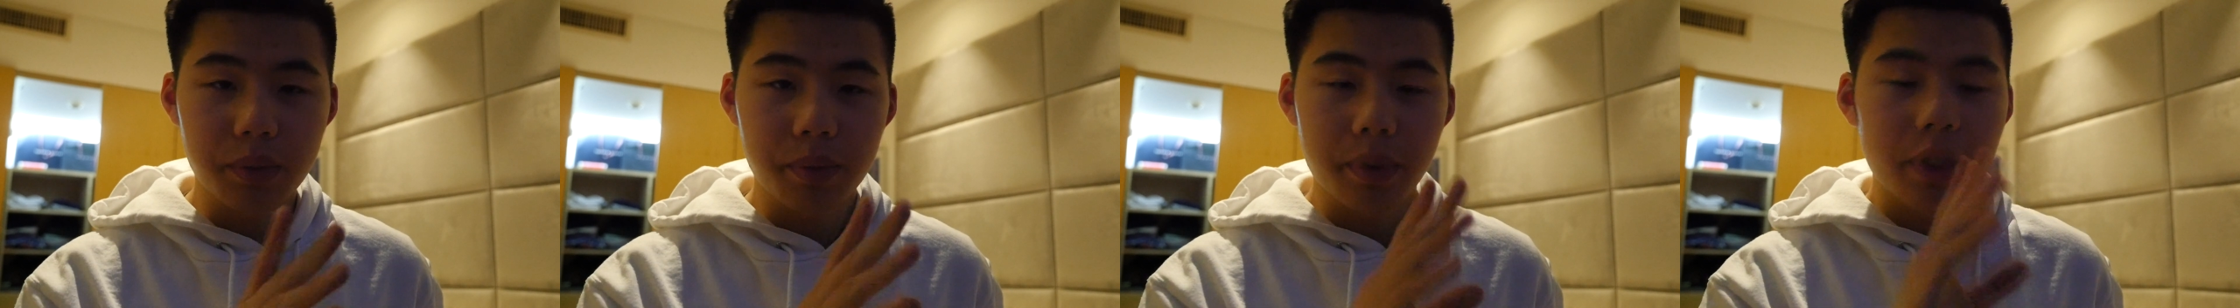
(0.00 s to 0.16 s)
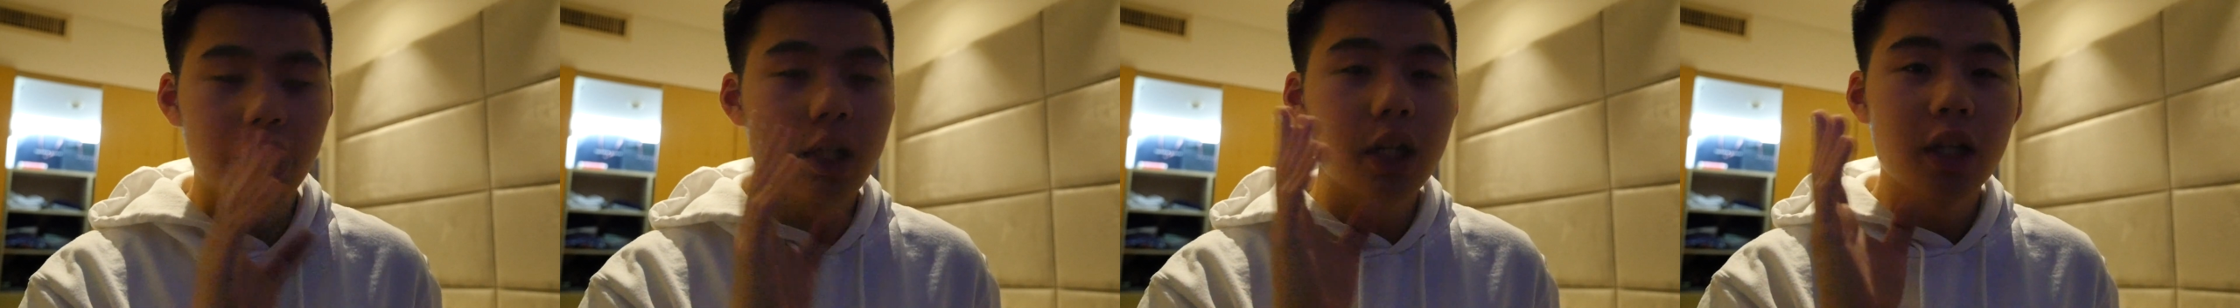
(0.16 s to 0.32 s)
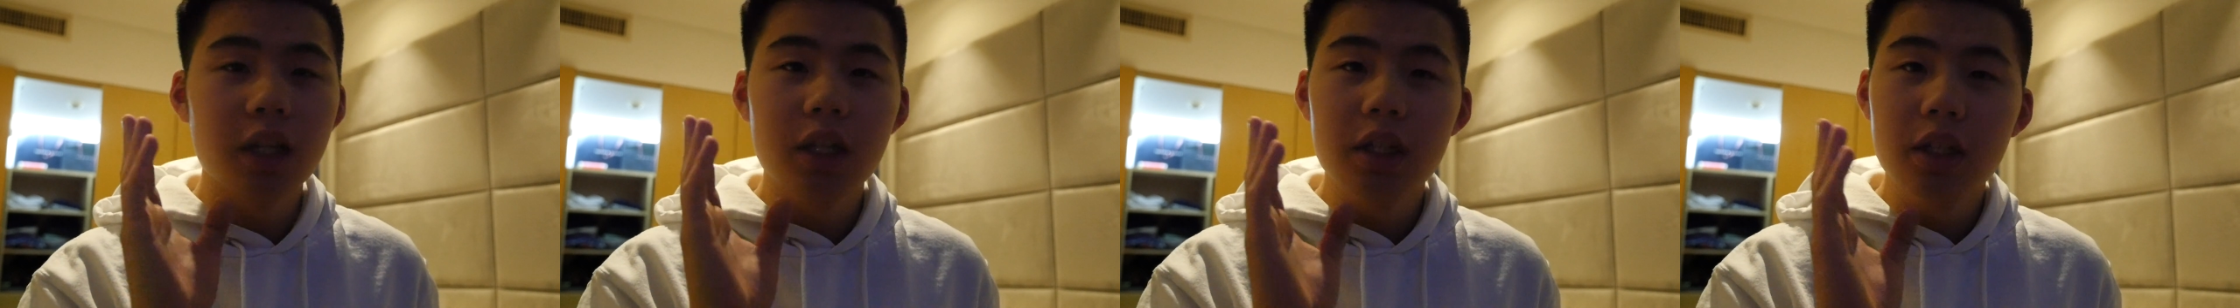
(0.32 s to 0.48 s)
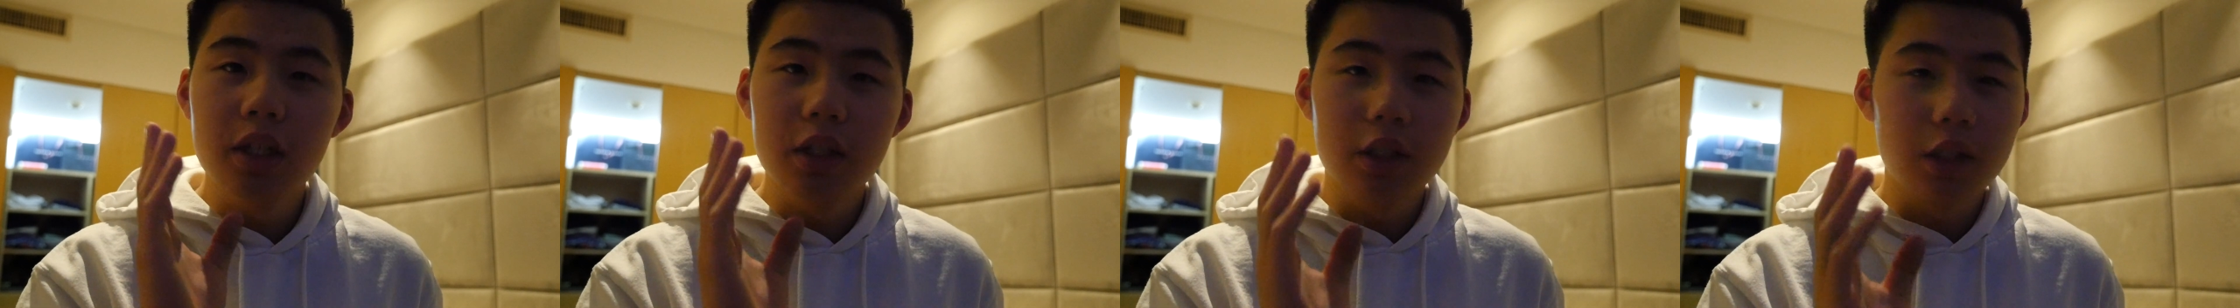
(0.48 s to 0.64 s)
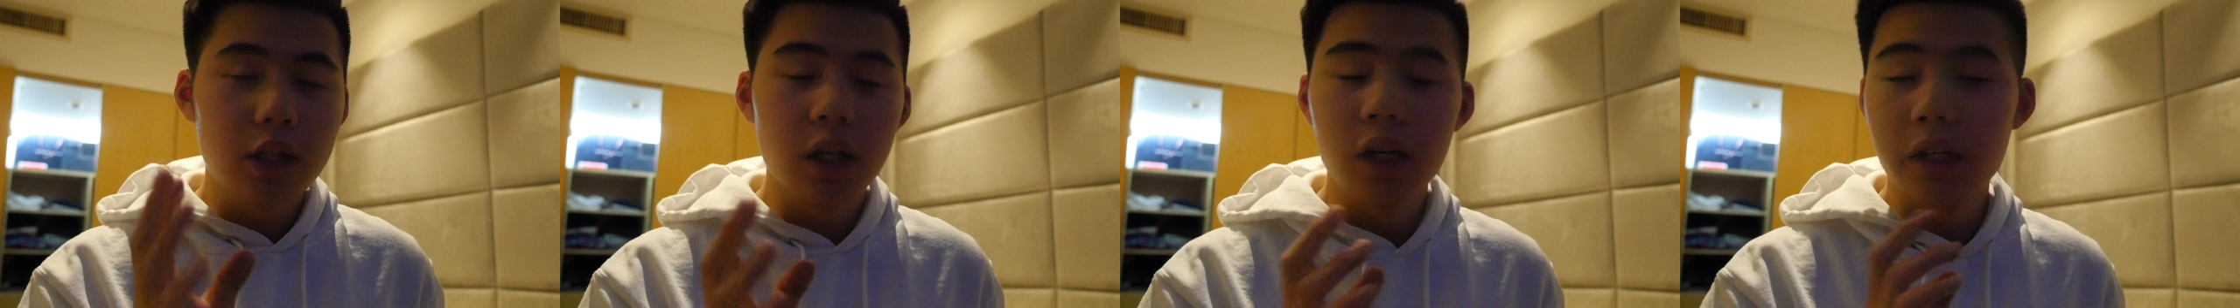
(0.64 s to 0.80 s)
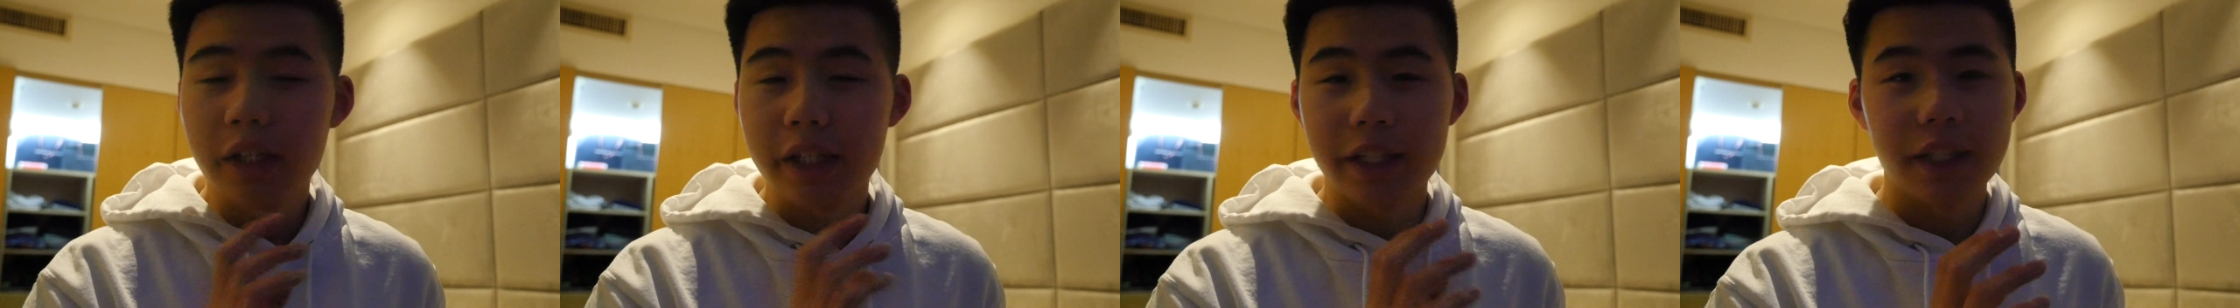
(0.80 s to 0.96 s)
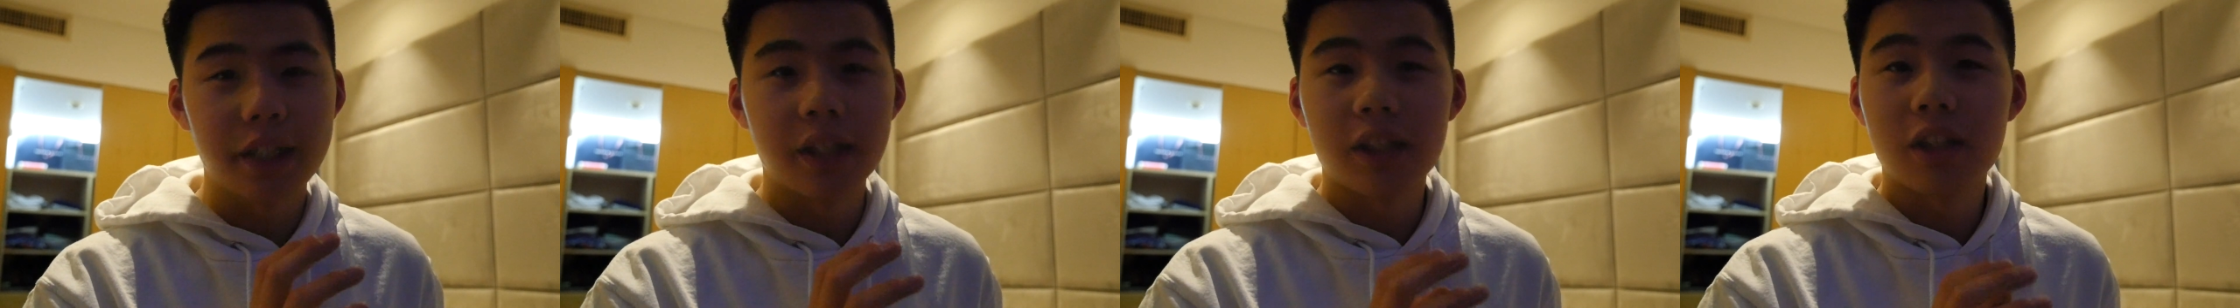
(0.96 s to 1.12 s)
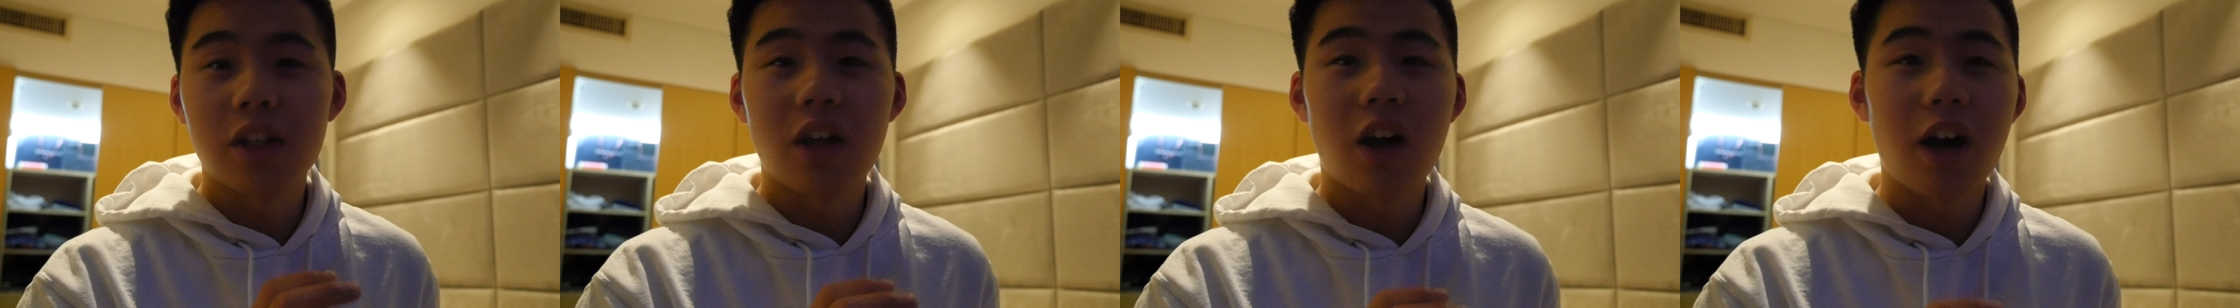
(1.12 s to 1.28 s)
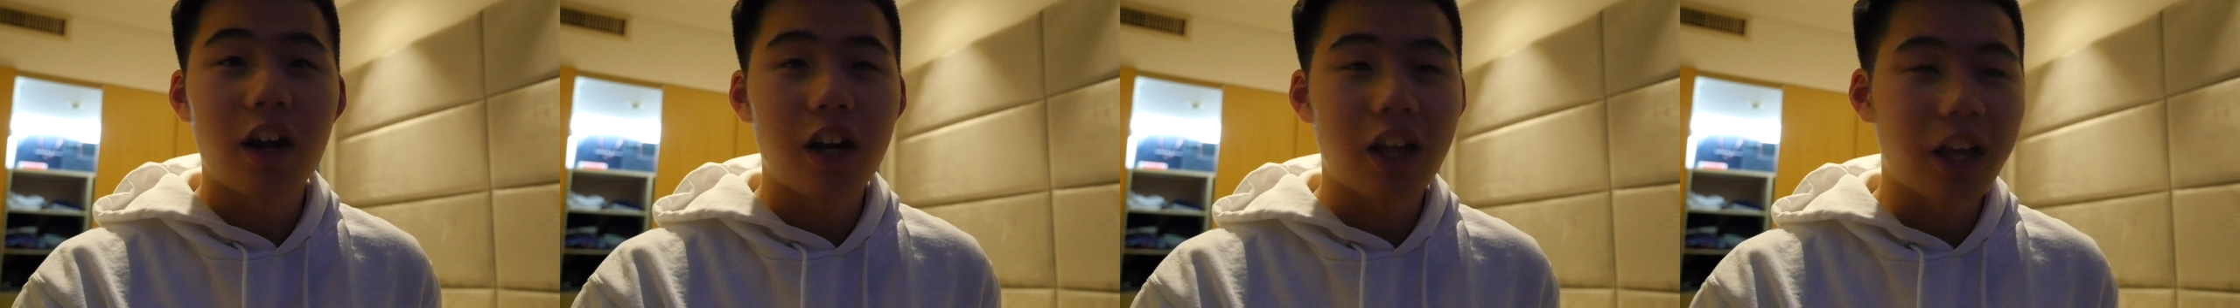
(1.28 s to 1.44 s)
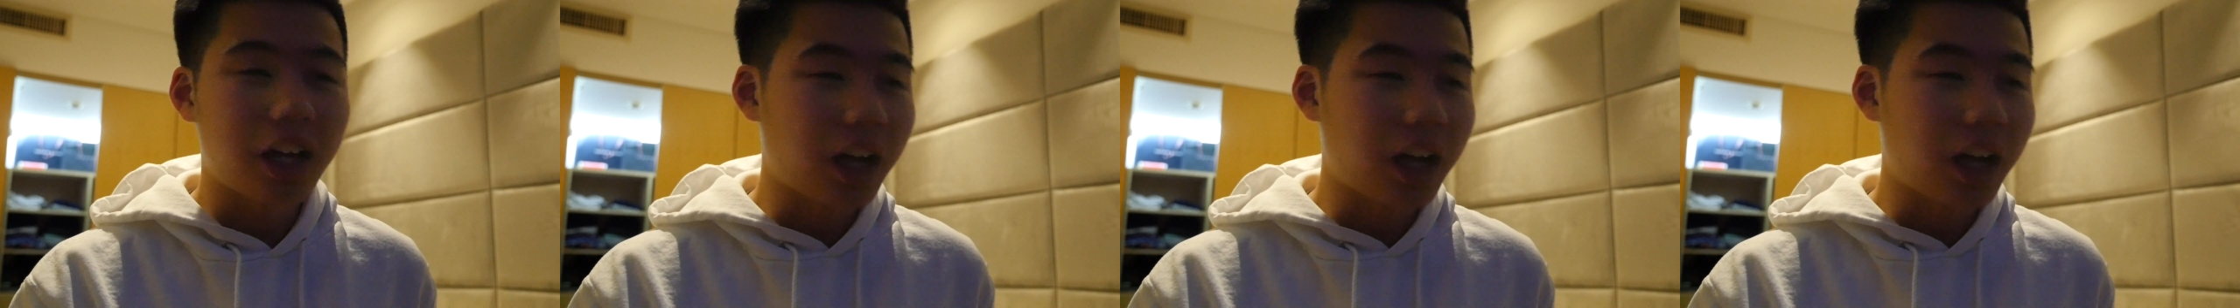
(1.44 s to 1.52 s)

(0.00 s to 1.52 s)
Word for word: been cooking a lot.